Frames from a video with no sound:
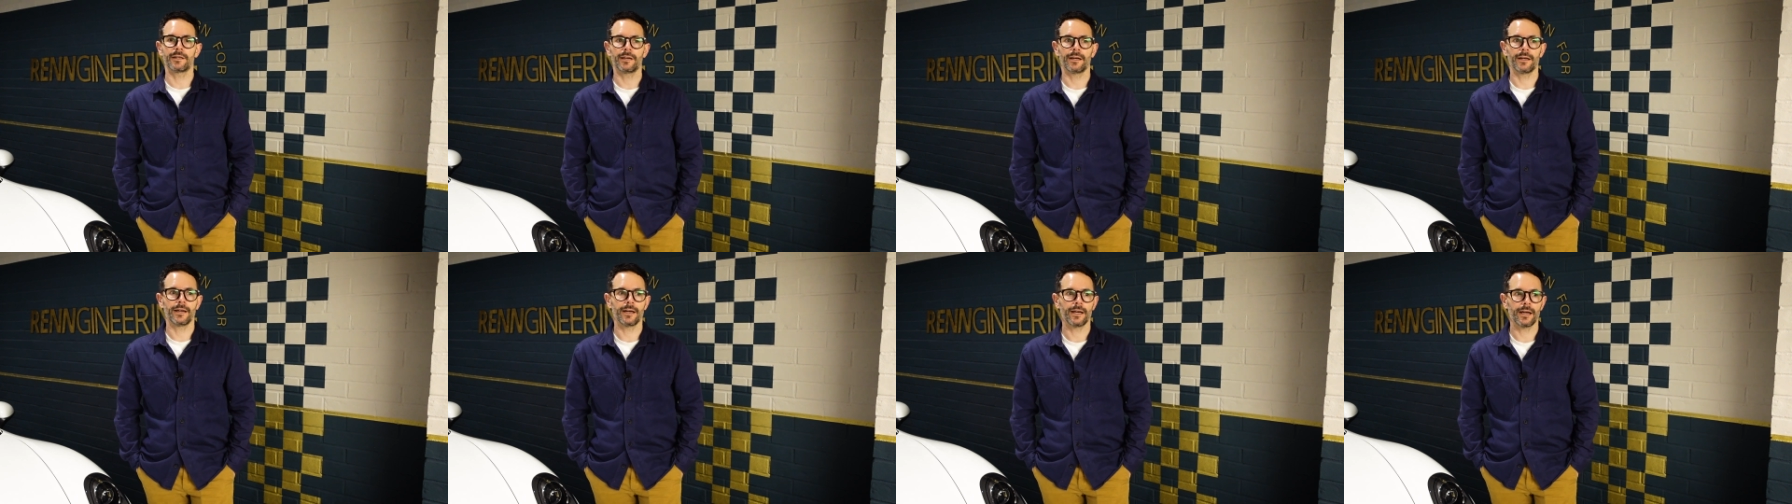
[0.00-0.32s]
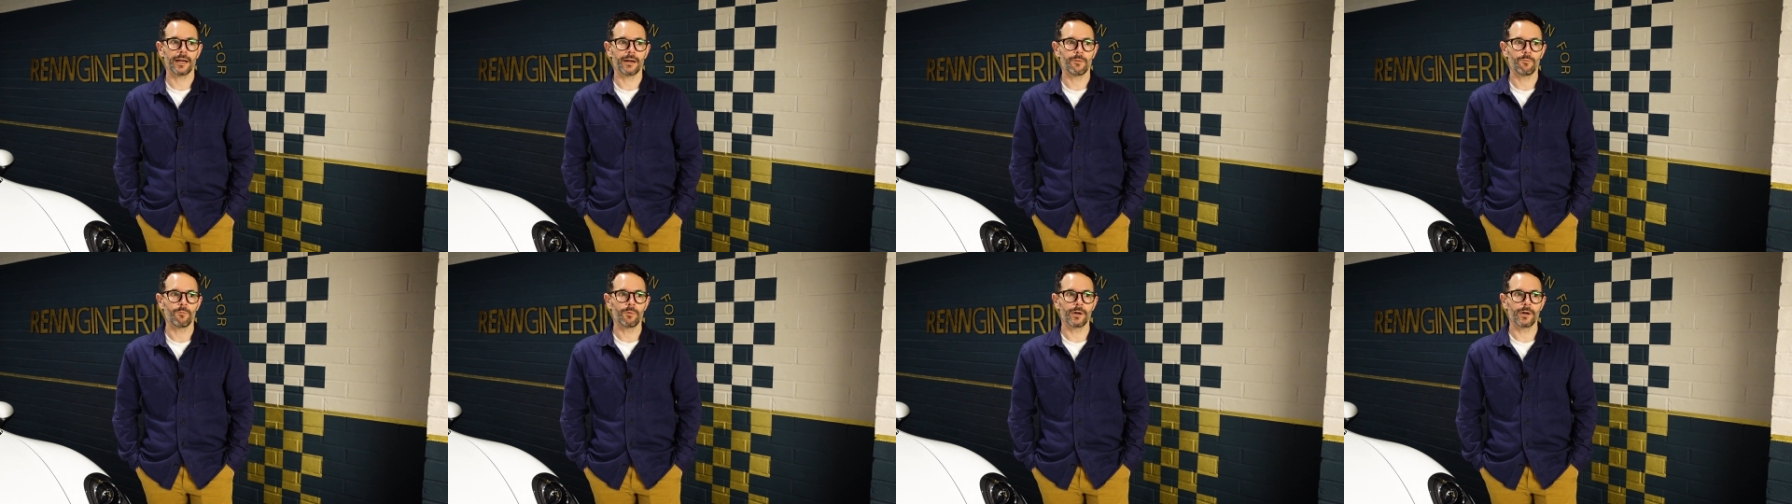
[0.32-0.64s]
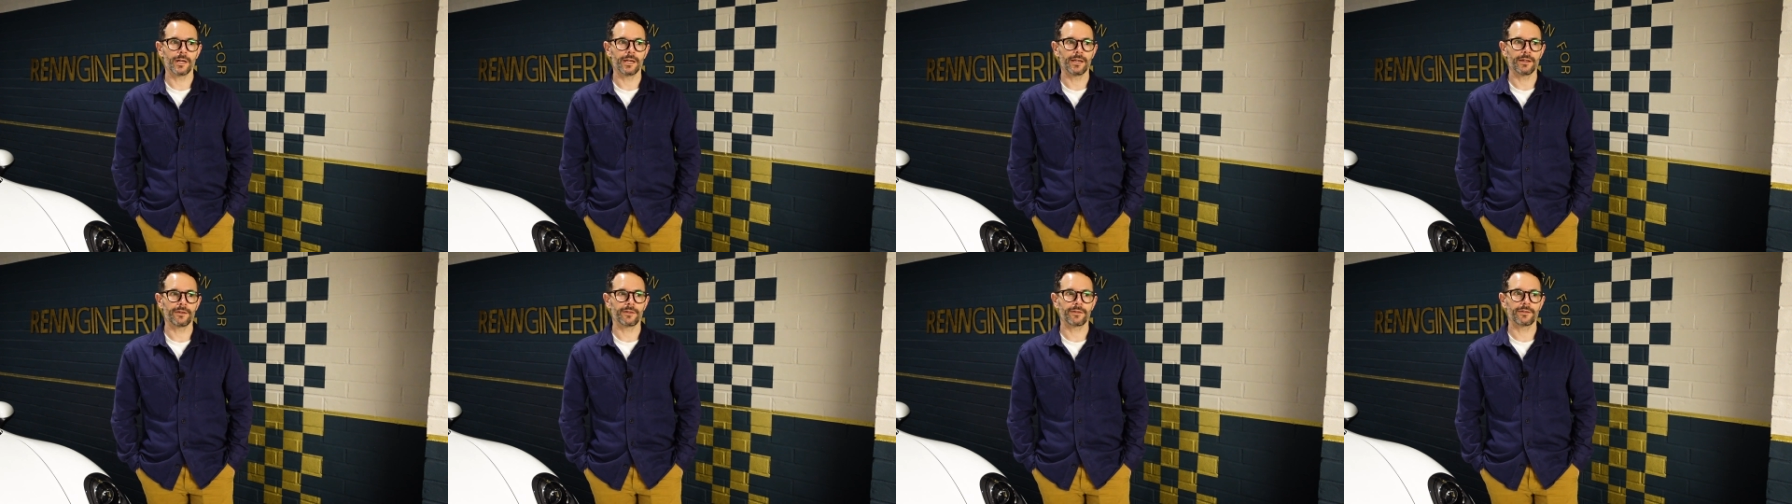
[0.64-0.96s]
and
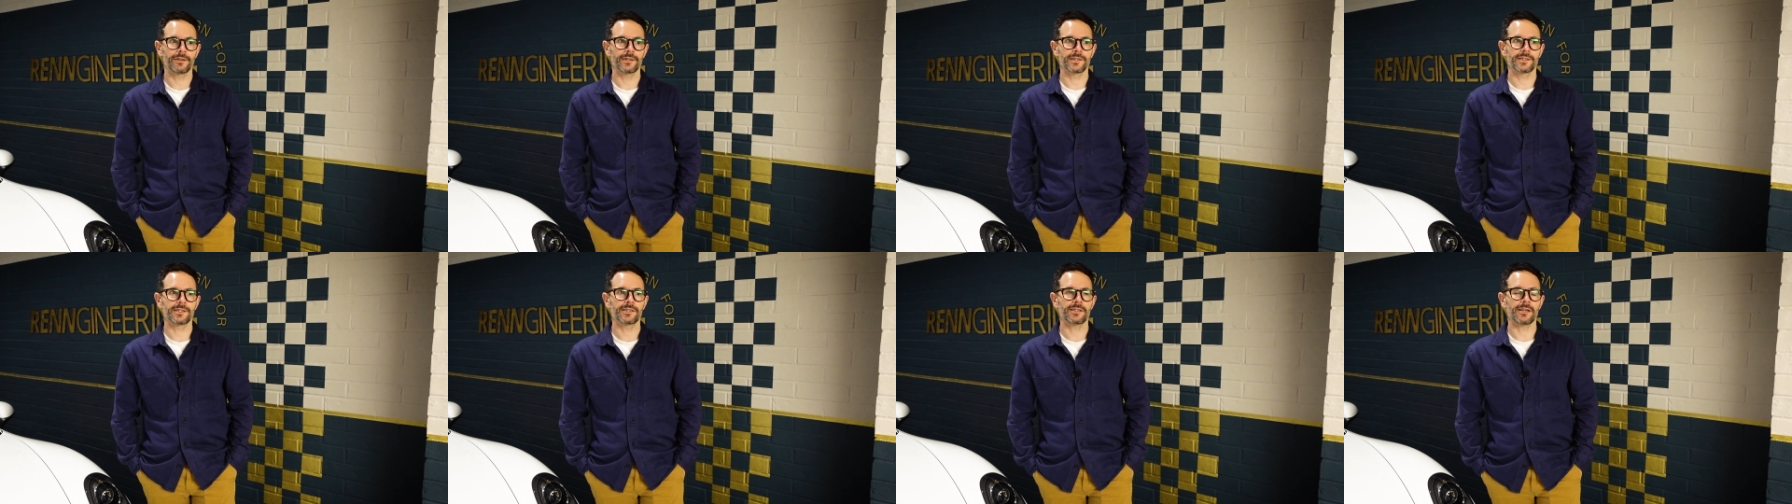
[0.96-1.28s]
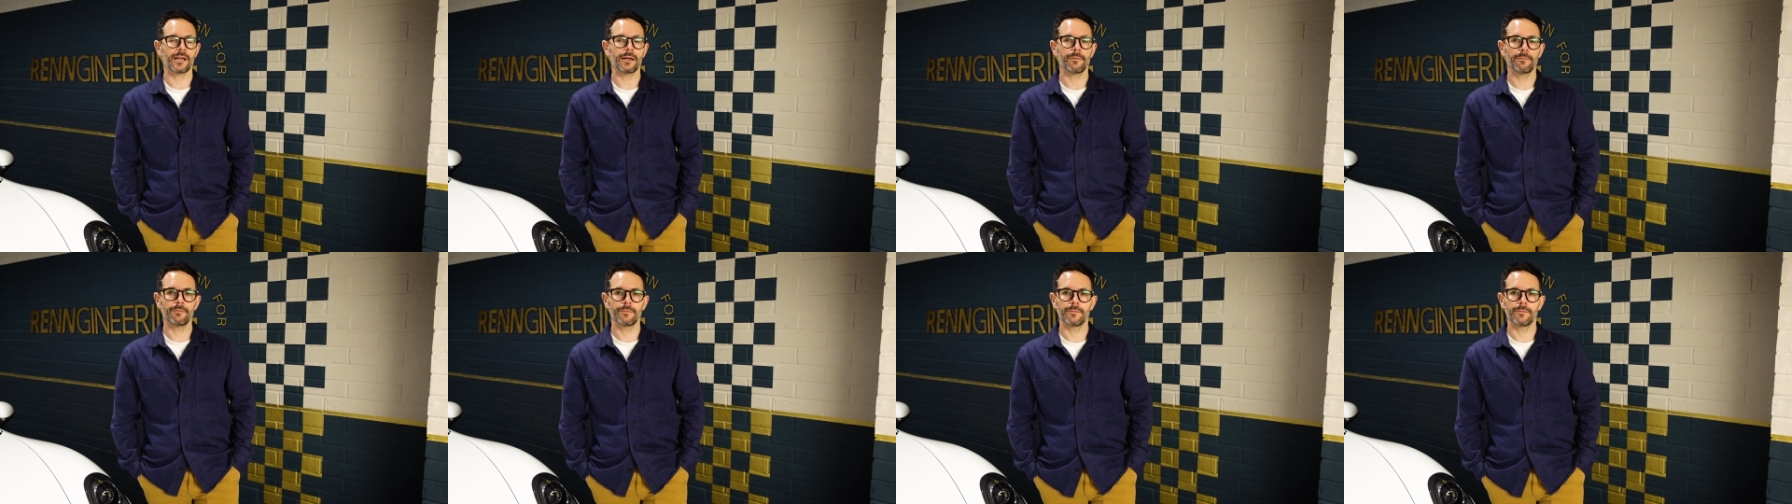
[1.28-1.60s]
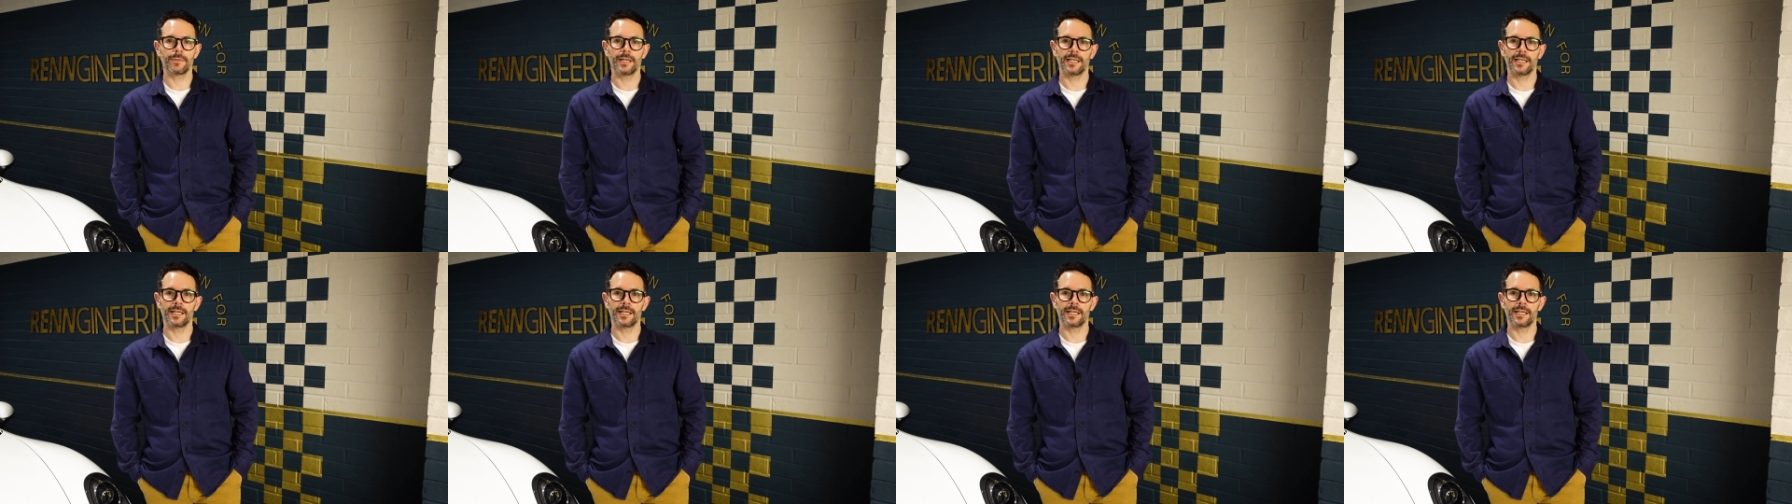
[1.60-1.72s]
with some